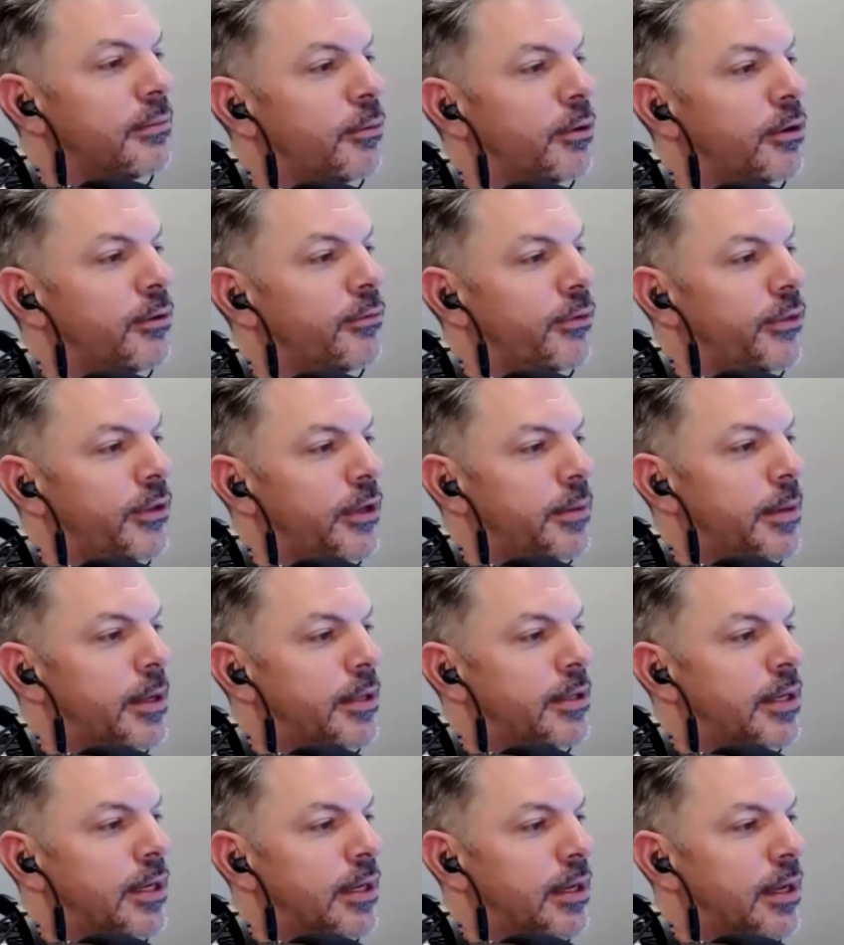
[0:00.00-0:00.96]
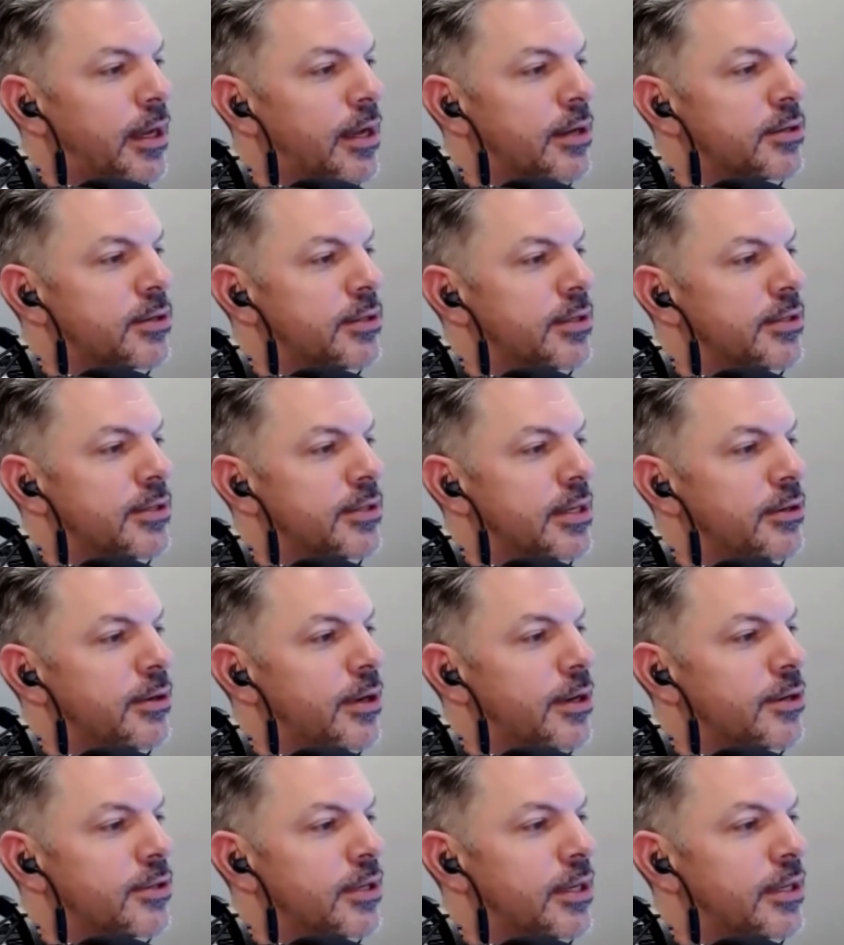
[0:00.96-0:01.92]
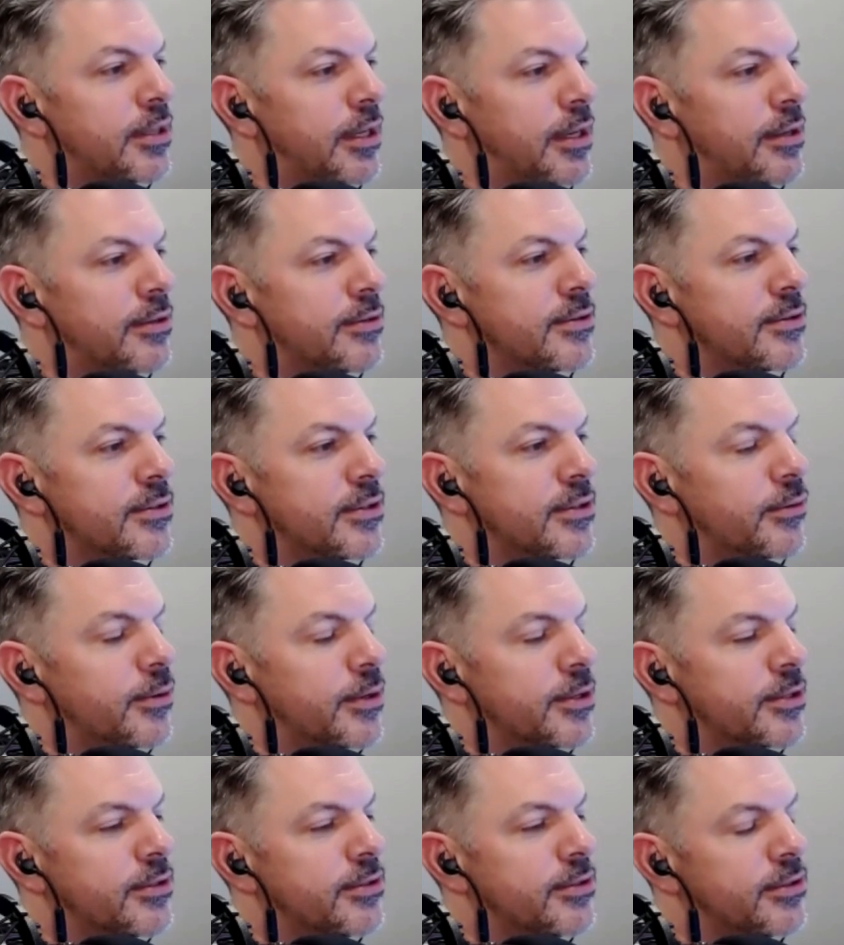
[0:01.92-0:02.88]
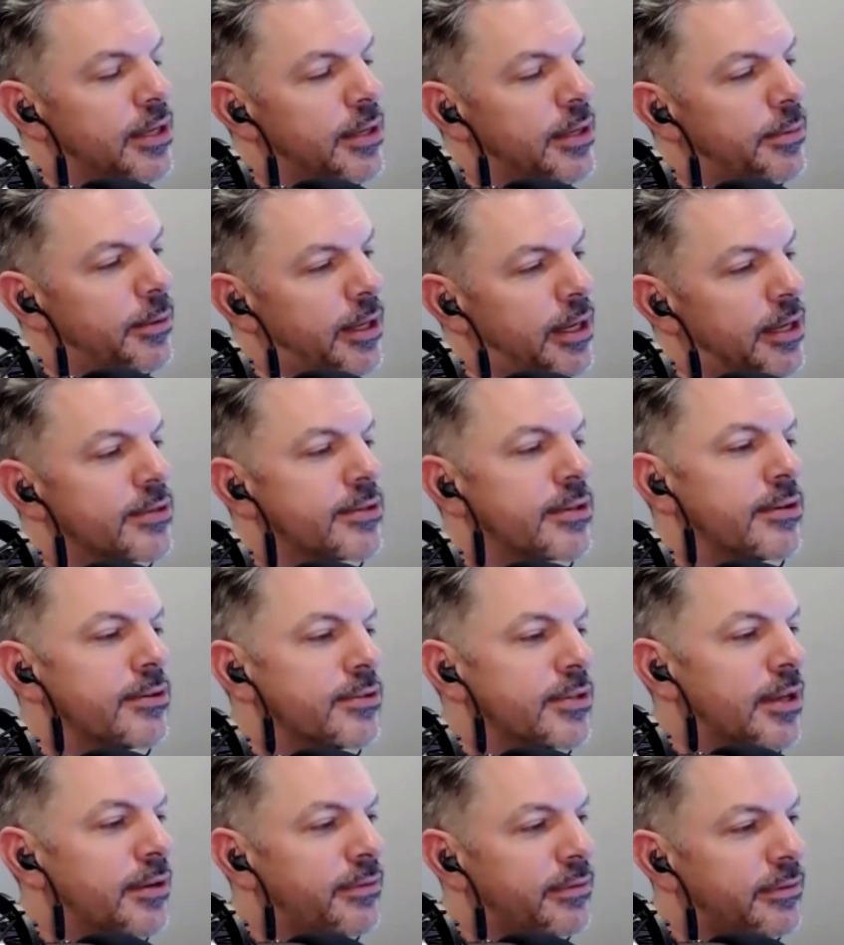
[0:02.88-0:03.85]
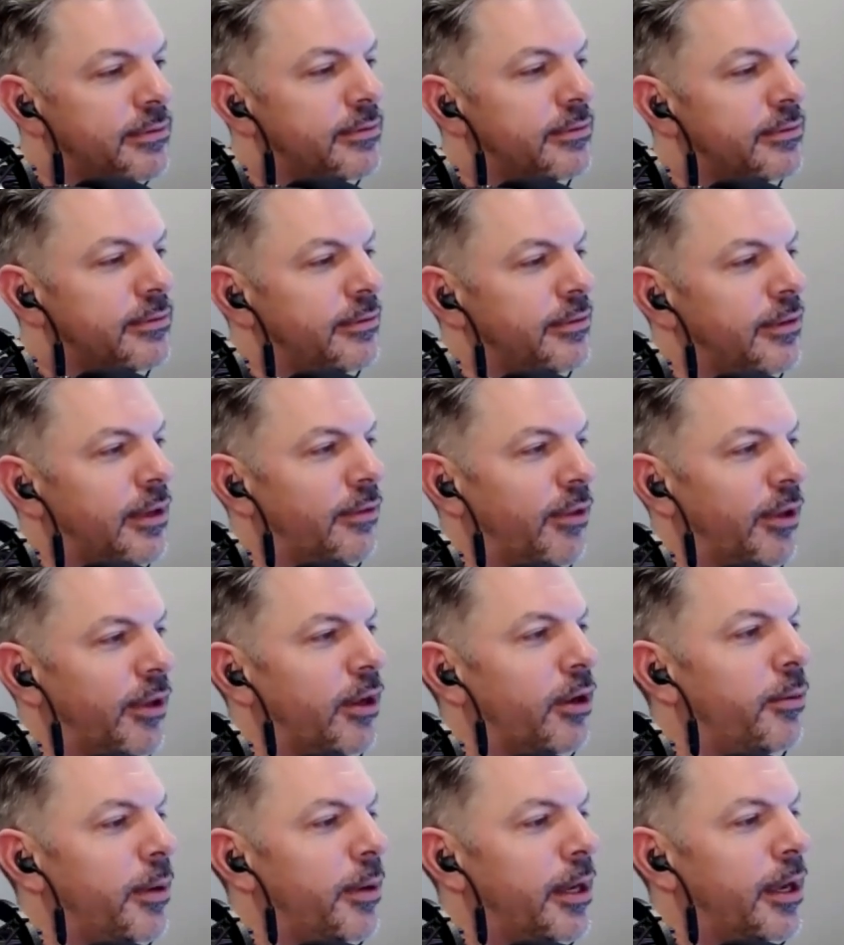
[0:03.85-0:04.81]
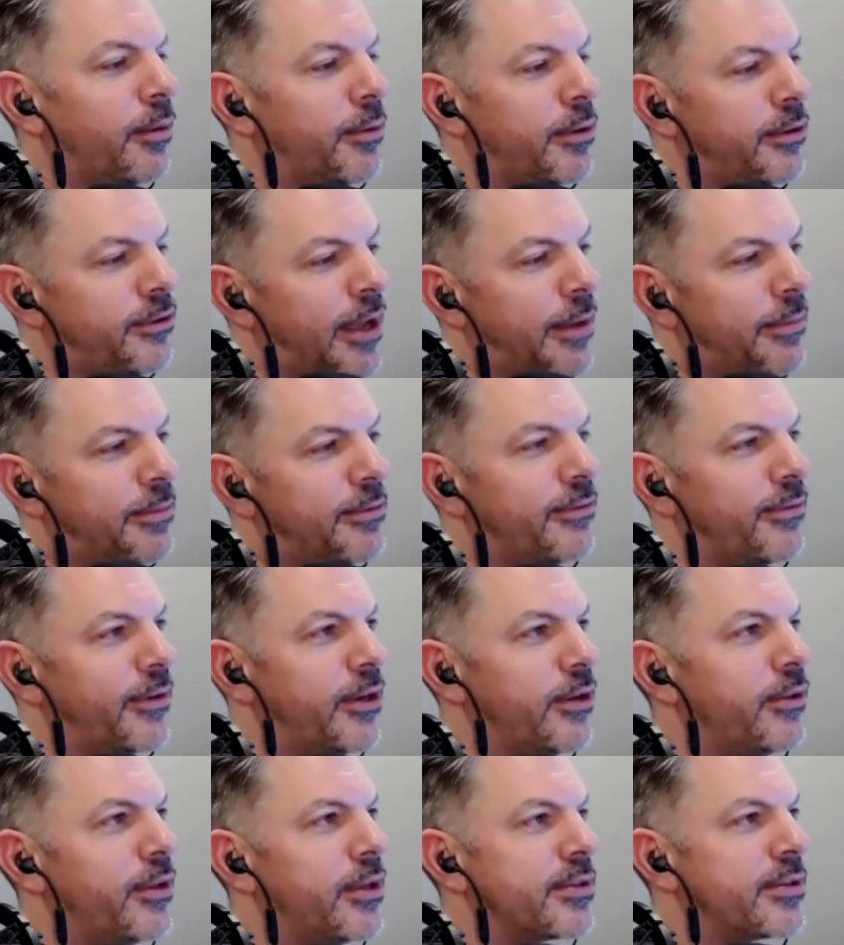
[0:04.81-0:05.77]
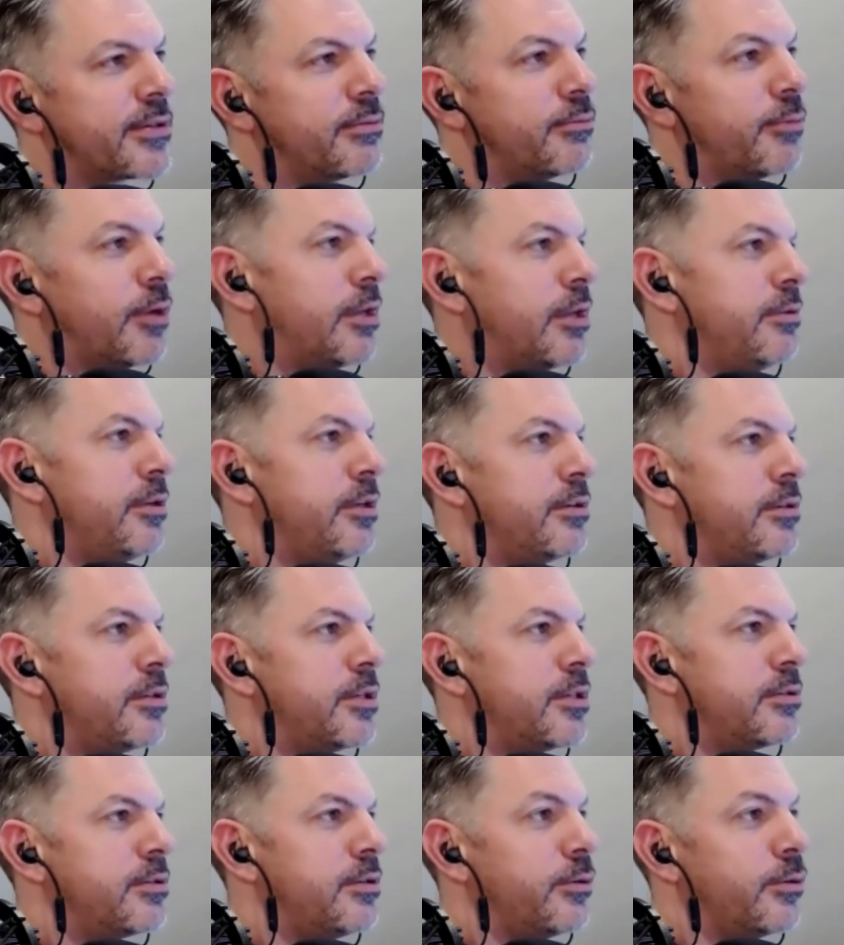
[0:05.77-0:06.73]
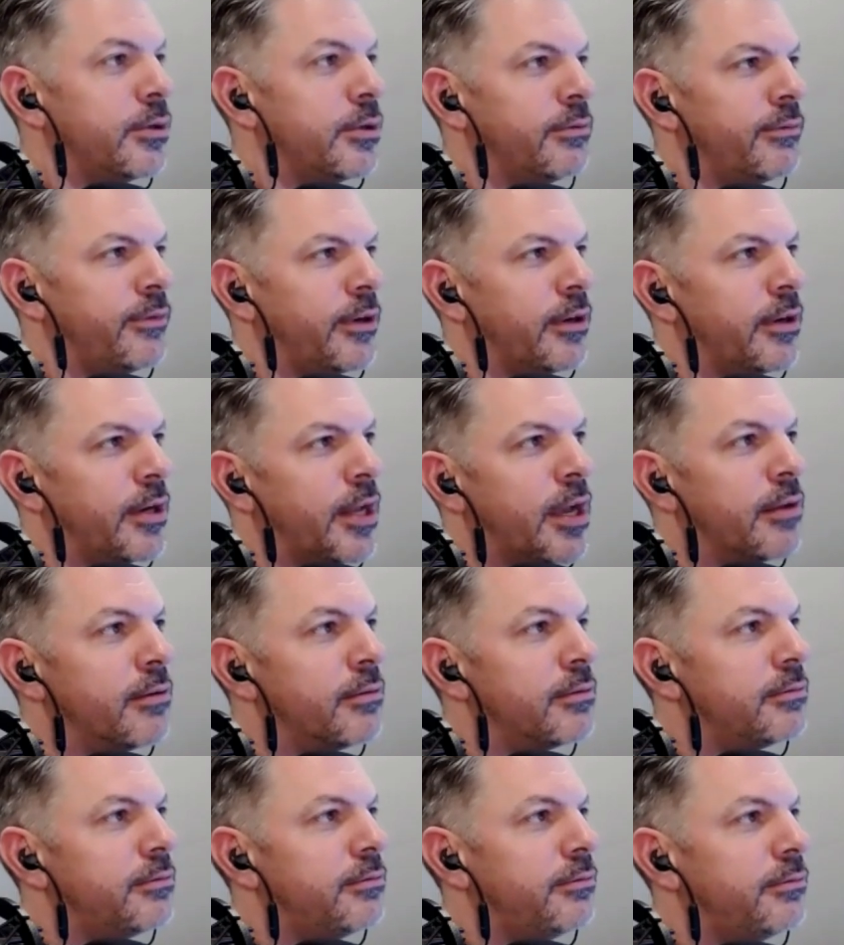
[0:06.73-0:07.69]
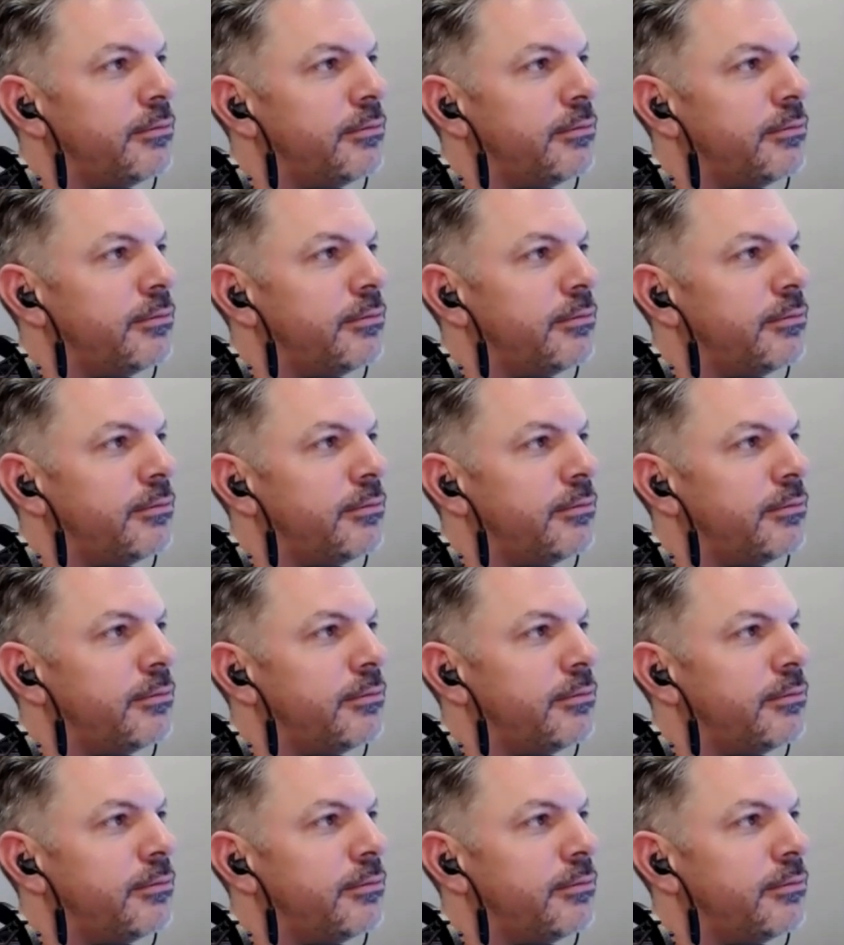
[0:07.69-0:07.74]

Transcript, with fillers: the wonderful thing about taking action is that you actually get the answers to the questions you keep on asking yourself. Of like, oh my god, what happens if I do this? Well, you could just do it and figure it out.